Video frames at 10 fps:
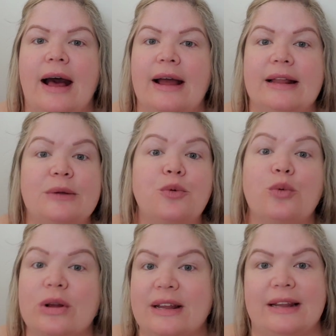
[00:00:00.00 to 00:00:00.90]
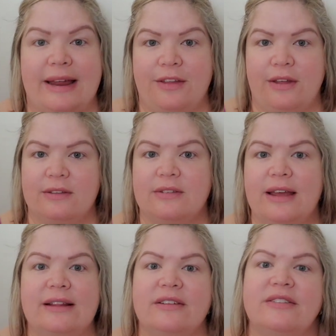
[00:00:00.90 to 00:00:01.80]
I really like this.
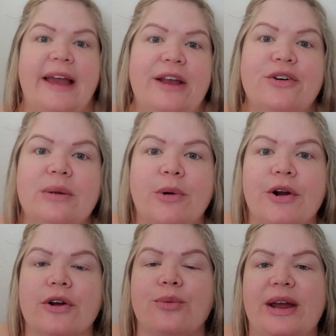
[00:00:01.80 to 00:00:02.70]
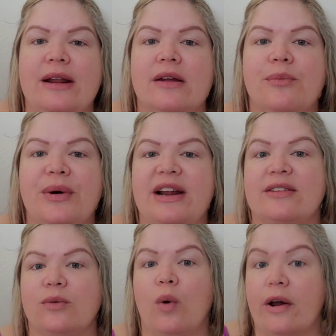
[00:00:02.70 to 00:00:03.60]
It's a take on a margarita, but
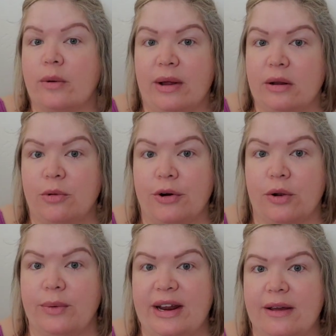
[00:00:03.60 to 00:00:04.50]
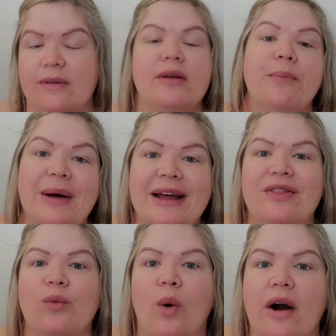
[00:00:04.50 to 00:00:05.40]
it's a watermelon margarita
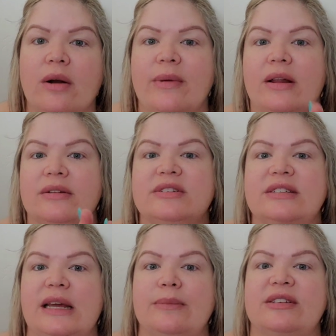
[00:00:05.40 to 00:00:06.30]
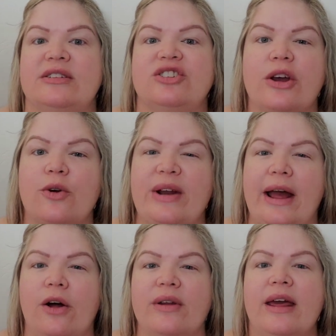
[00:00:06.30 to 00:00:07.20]
but the watermelon seems to tone
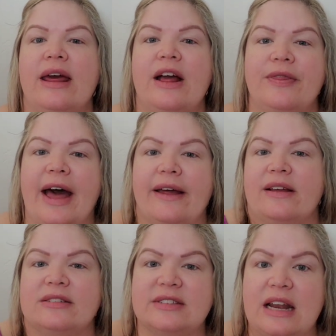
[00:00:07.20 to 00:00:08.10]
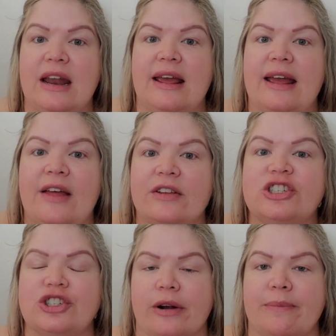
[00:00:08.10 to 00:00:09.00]
out that acidity and the
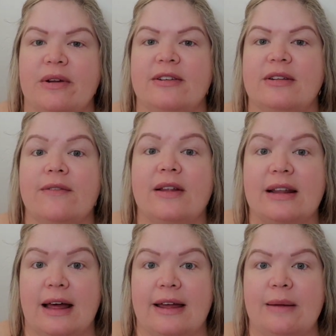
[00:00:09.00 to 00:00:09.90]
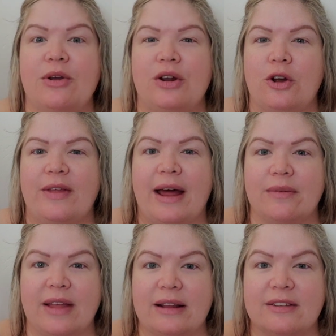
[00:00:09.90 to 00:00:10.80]
sharpness of the lime, you know, that,
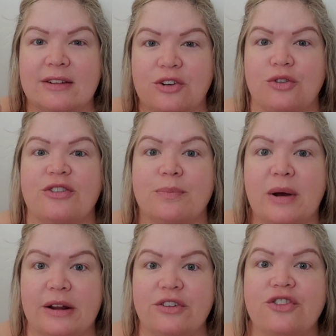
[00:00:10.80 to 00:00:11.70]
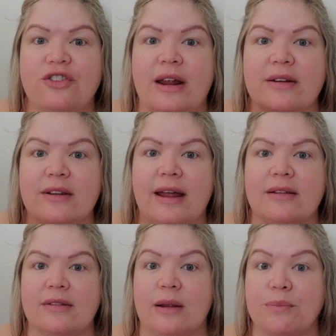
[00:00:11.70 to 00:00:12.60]
that citrus punch, that,
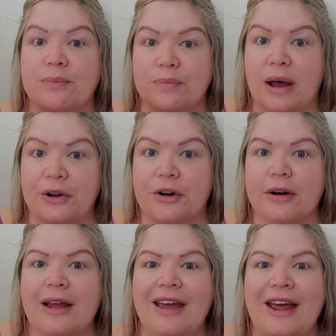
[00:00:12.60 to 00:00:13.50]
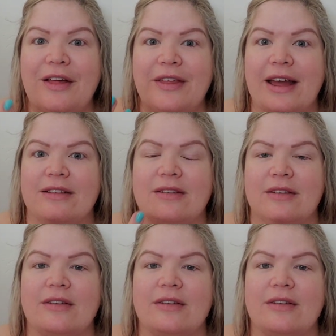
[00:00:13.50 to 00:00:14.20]
that, that pucker that